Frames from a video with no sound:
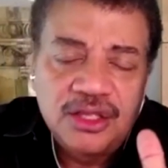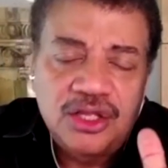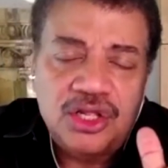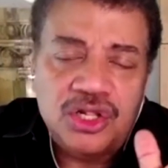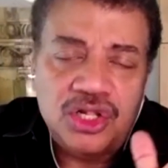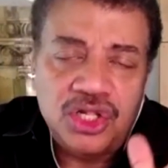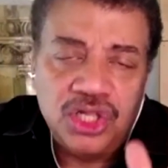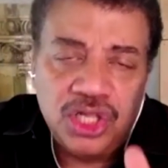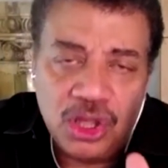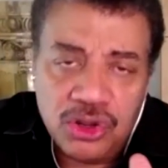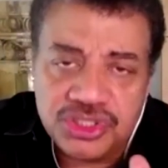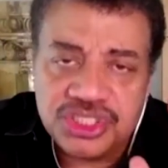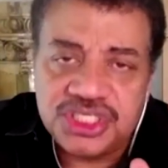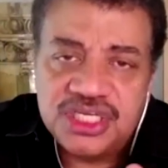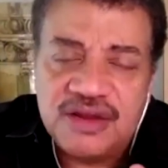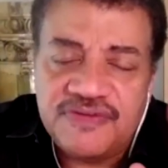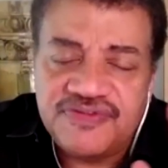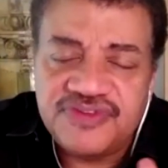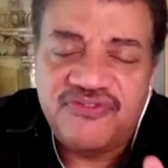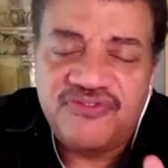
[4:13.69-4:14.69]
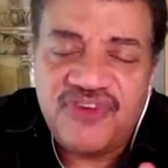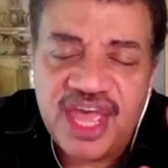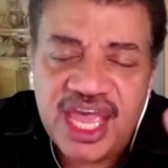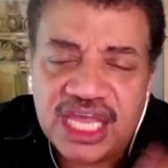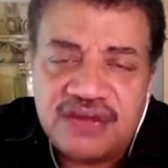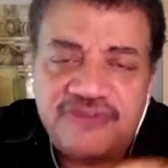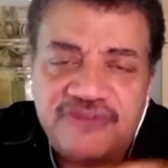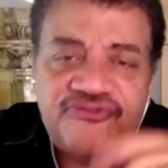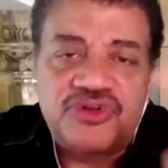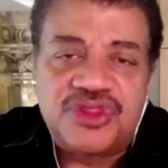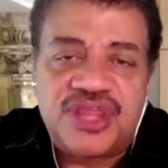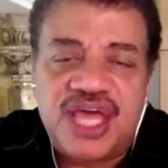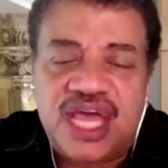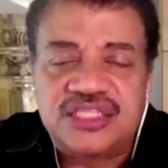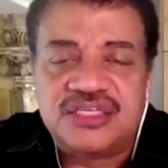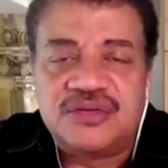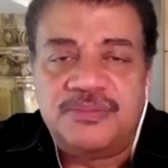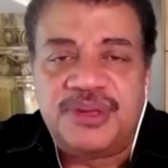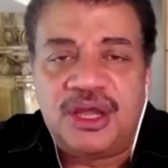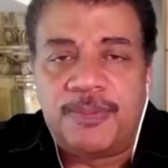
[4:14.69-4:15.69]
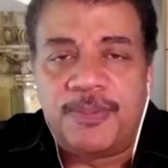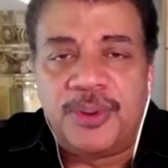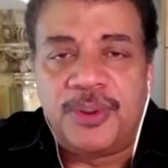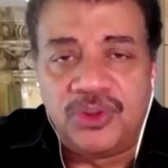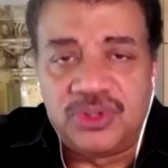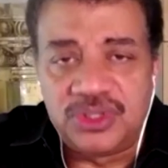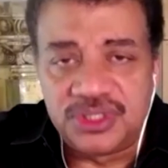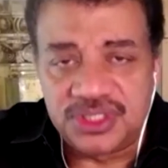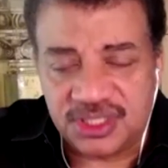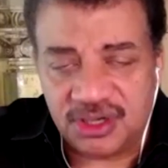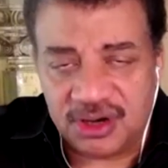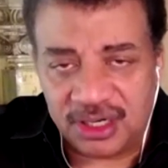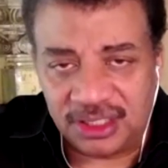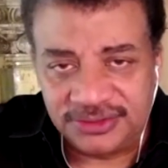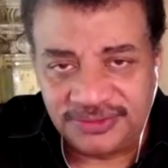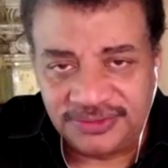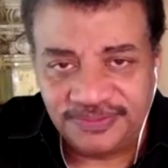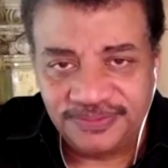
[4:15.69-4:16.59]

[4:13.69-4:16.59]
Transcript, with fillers: close enough to Vega for that to be our pole star.